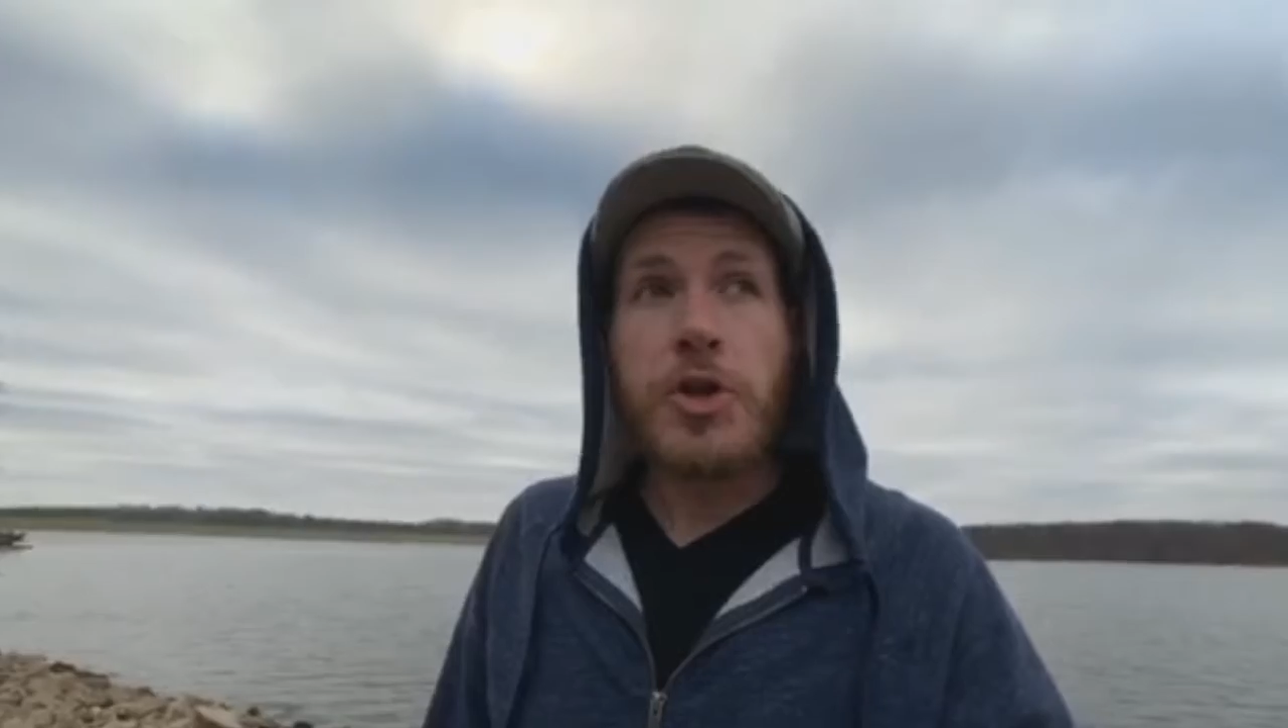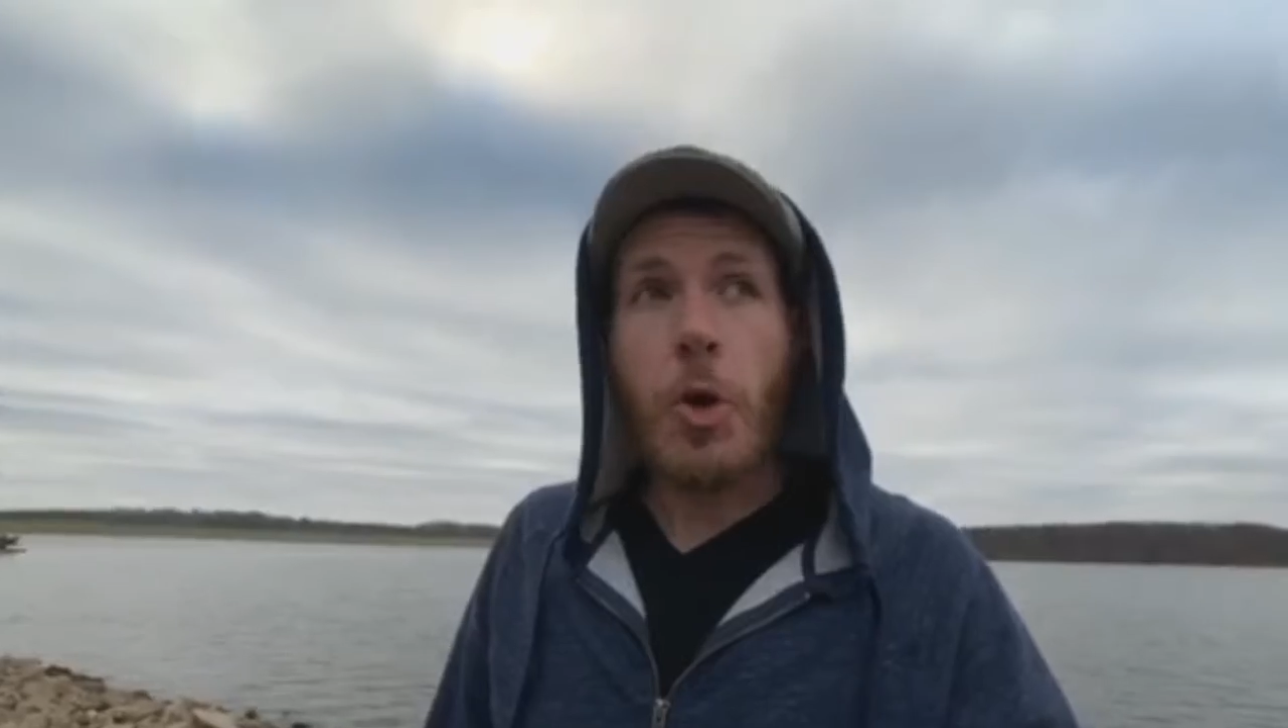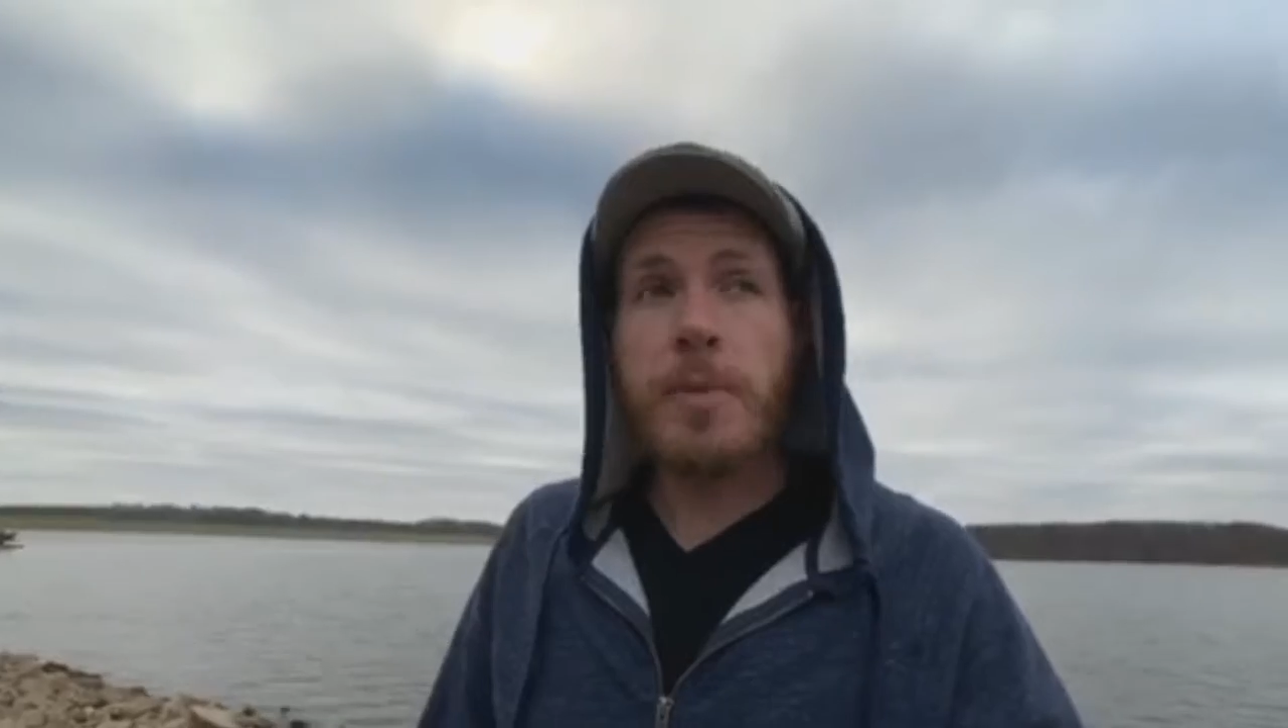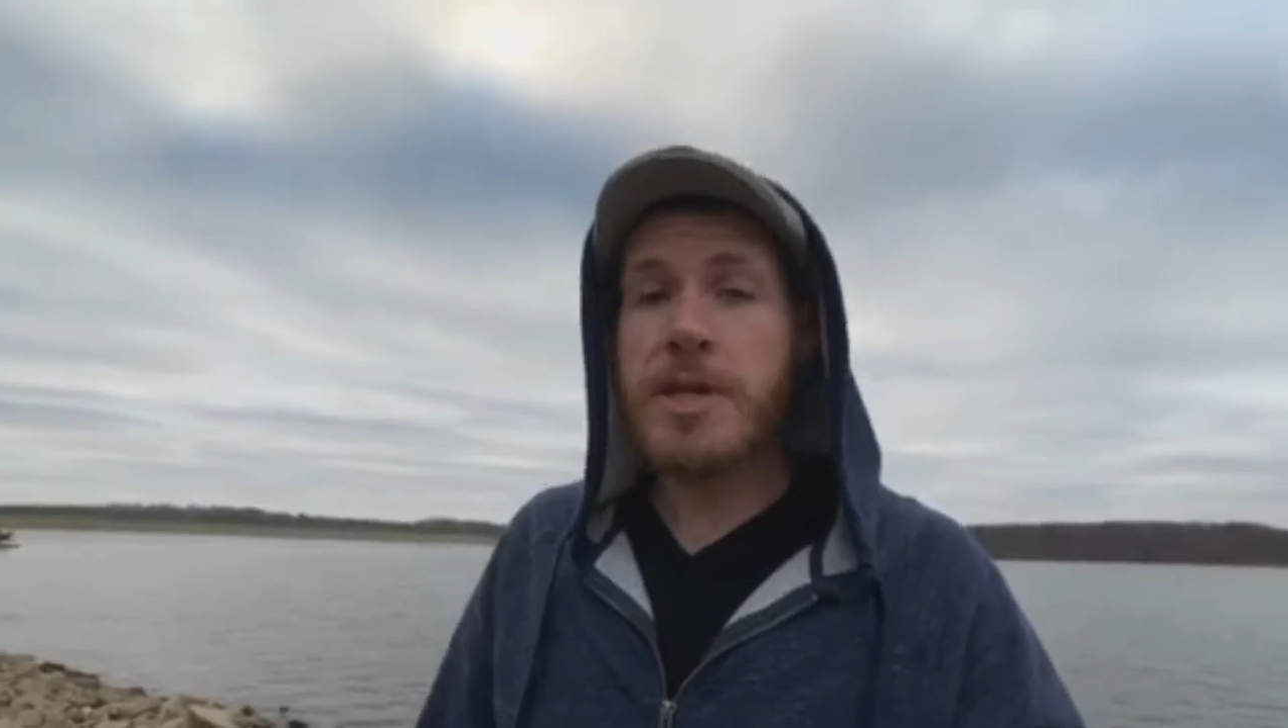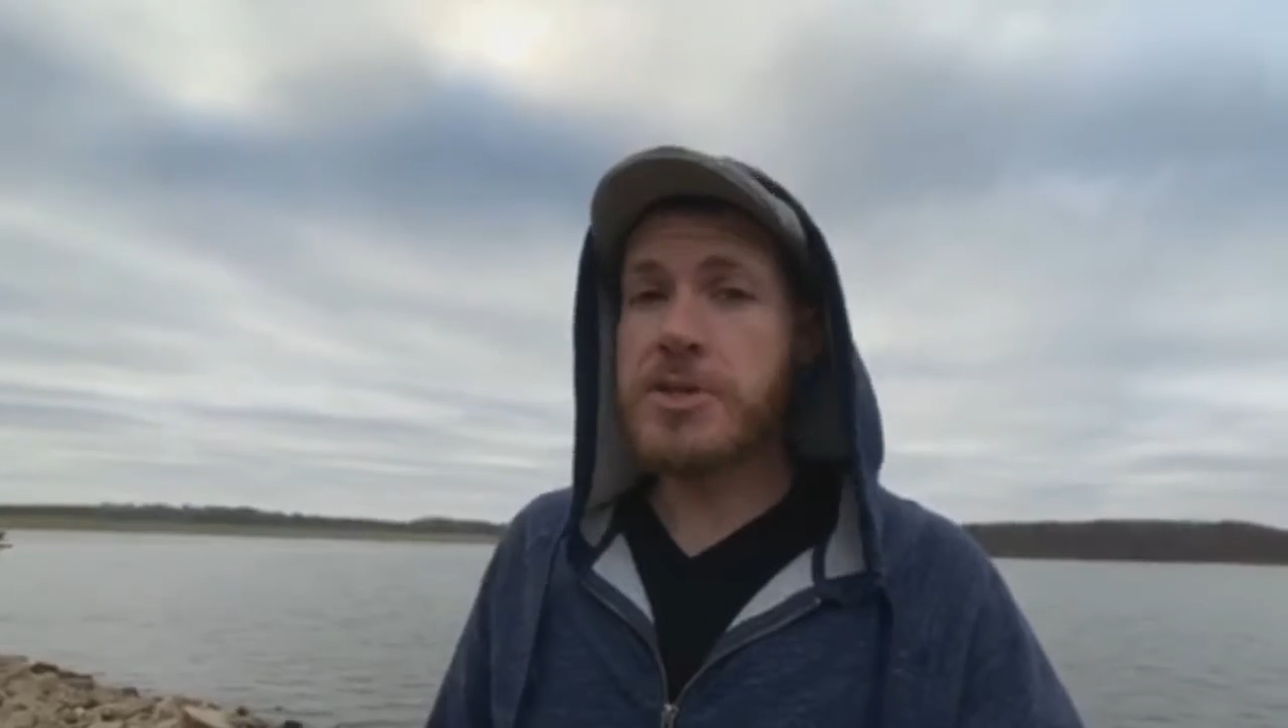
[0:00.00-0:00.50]

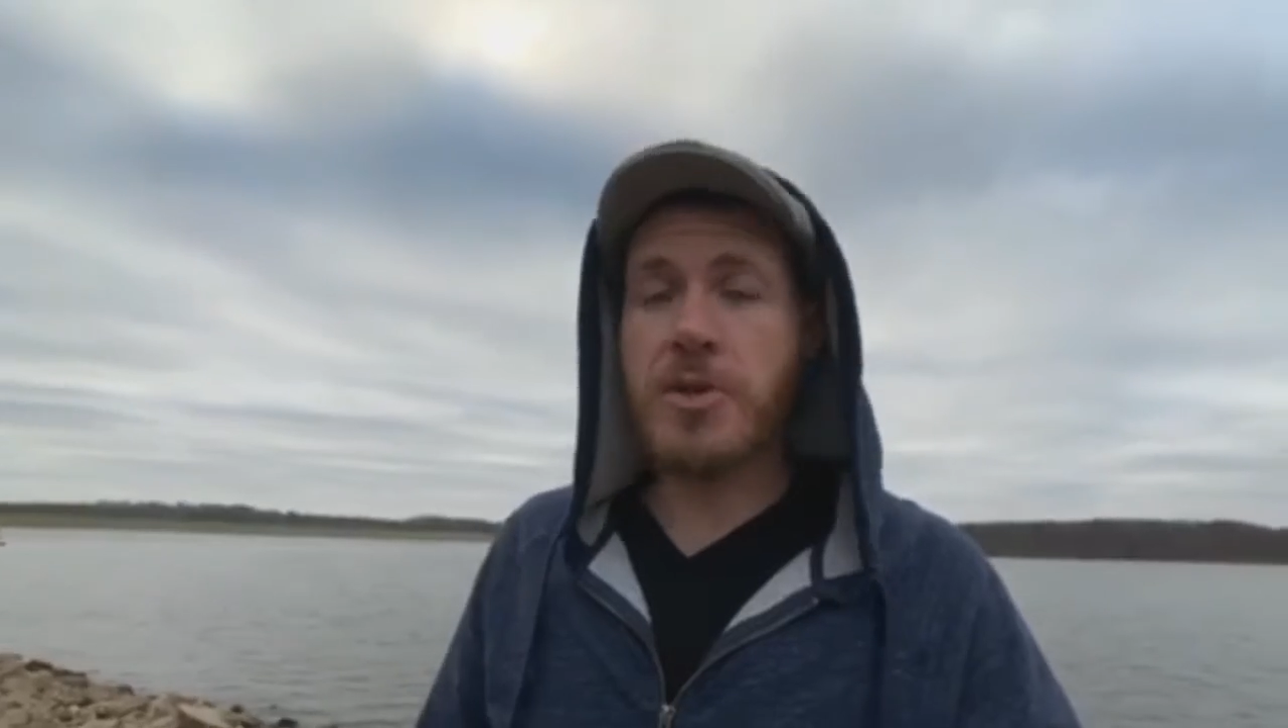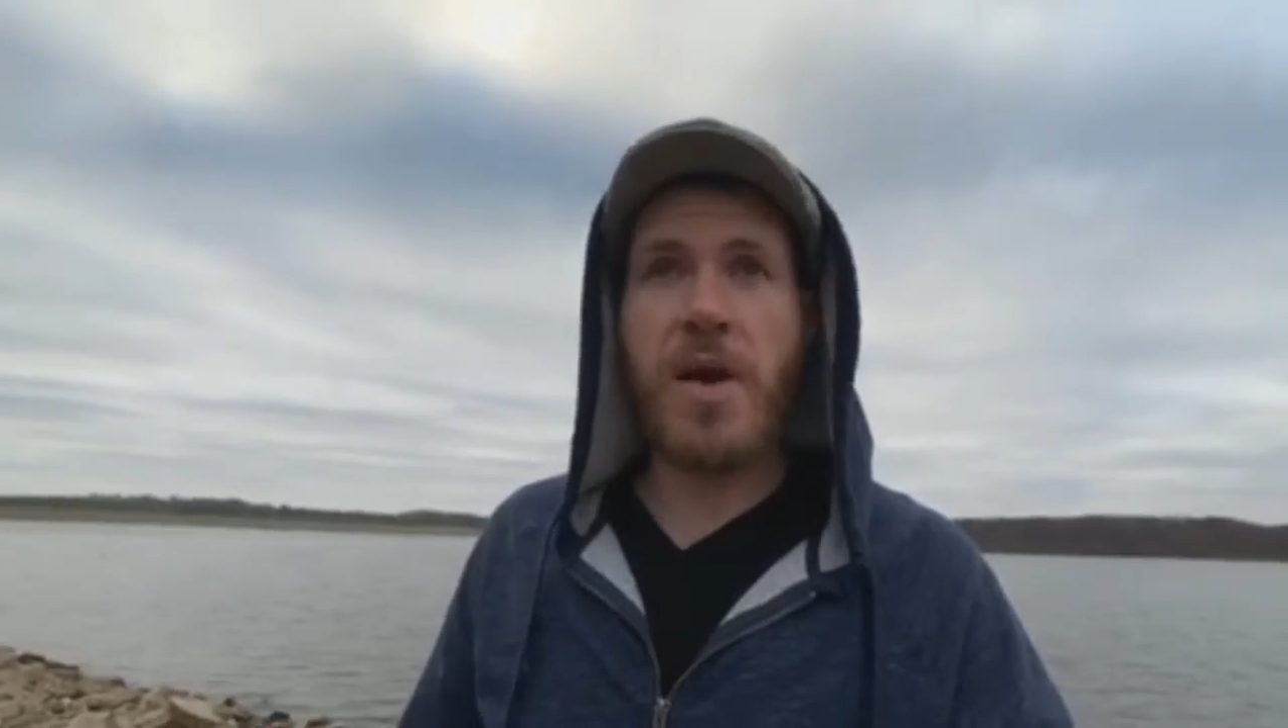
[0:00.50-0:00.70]
nobody in their